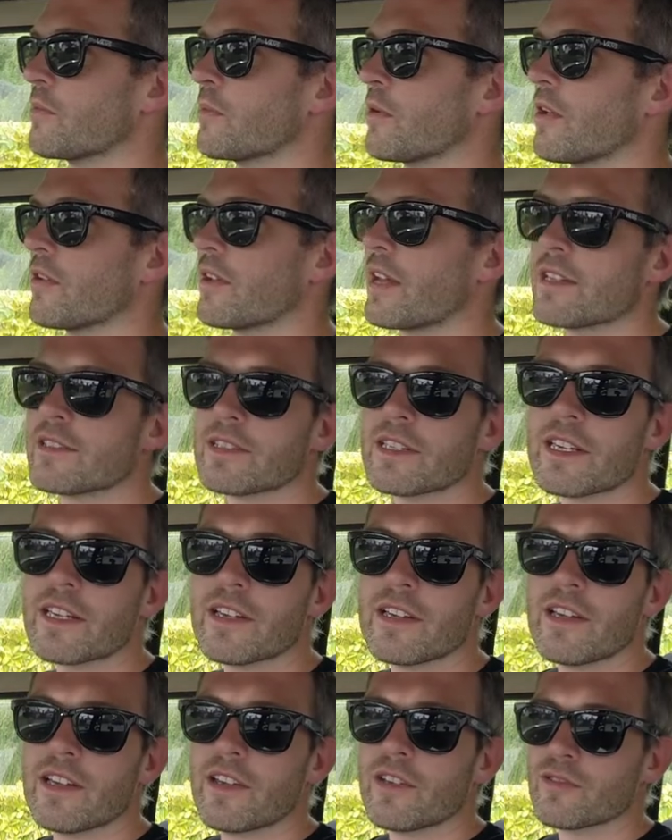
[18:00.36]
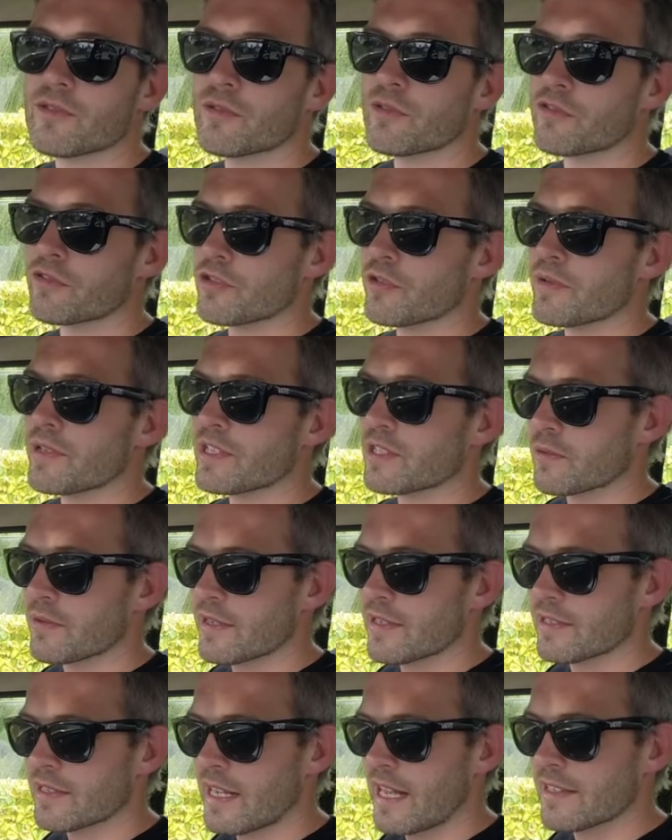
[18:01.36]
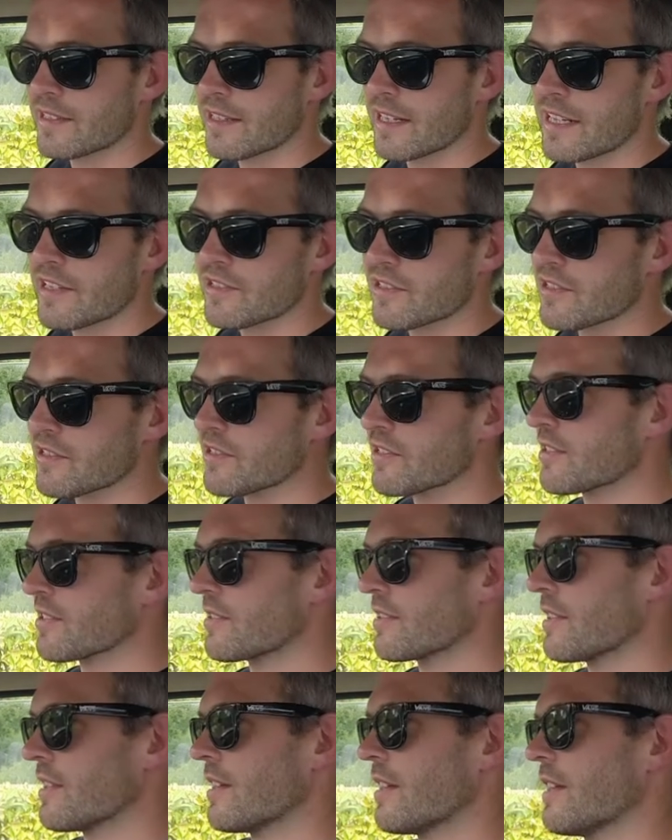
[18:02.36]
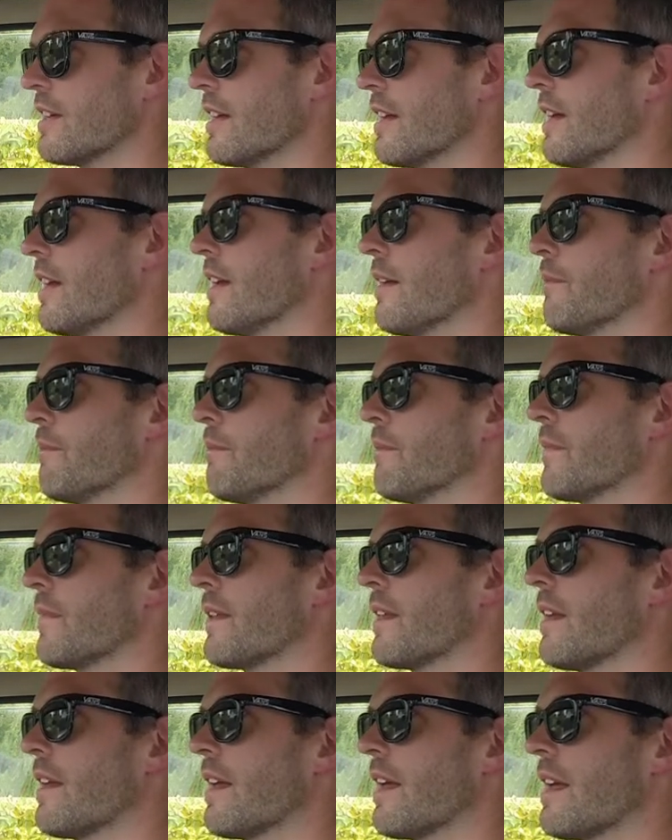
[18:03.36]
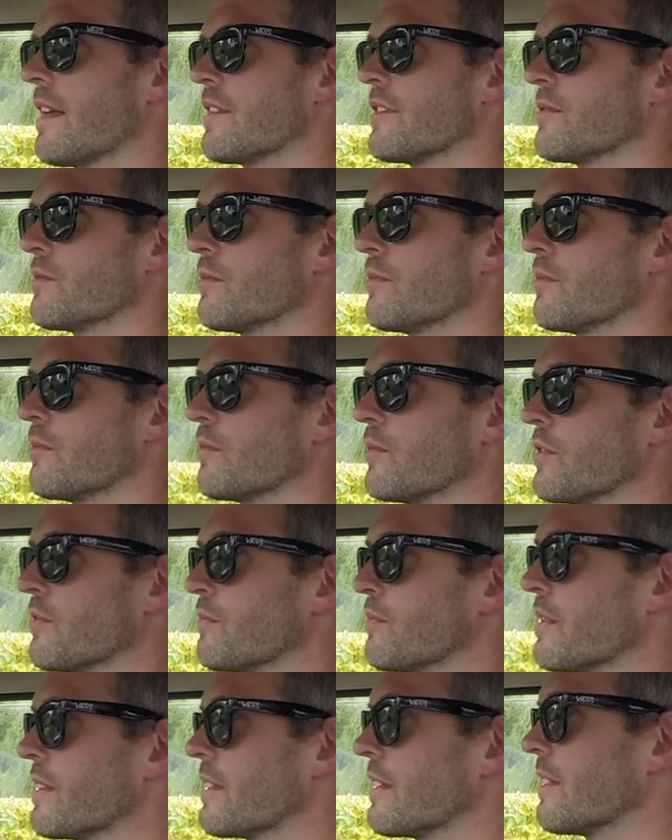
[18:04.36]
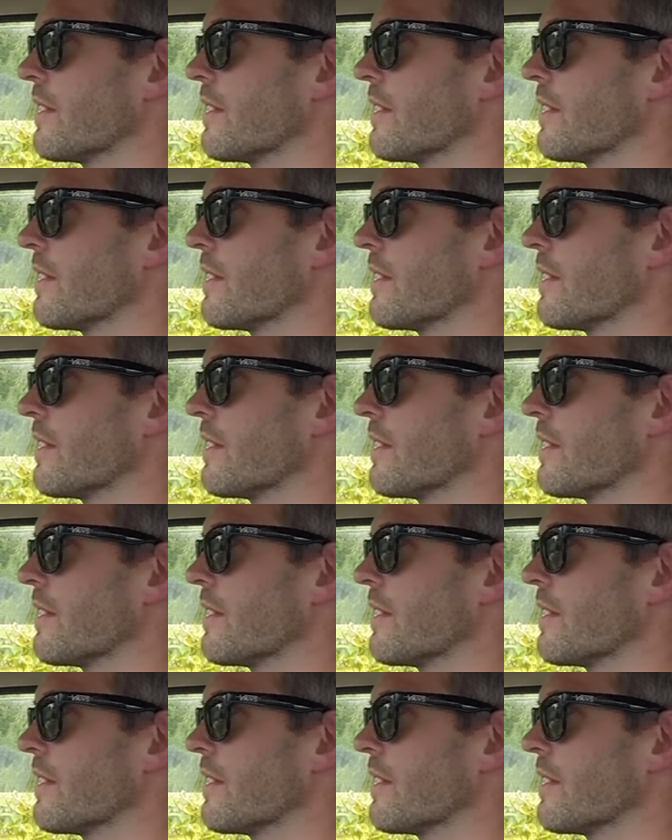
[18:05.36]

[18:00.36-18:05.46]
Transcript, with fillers: plant as it sort of grew into its adolescence um, and would have been